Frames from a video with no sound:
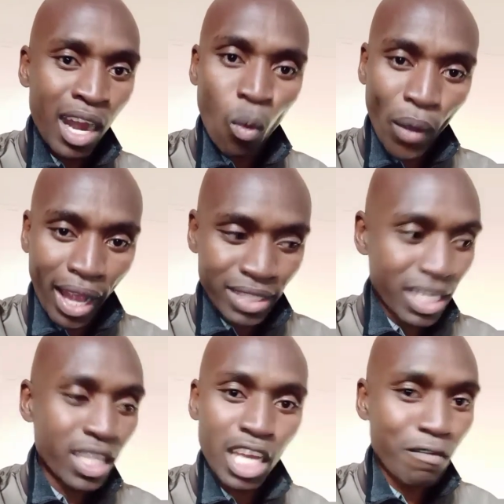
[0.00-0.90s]
ways
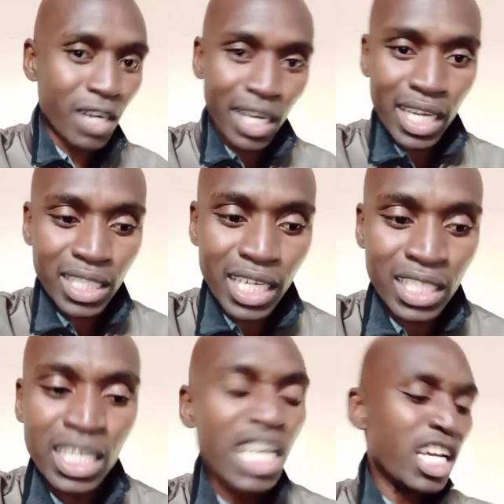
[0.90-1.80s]
that they have created,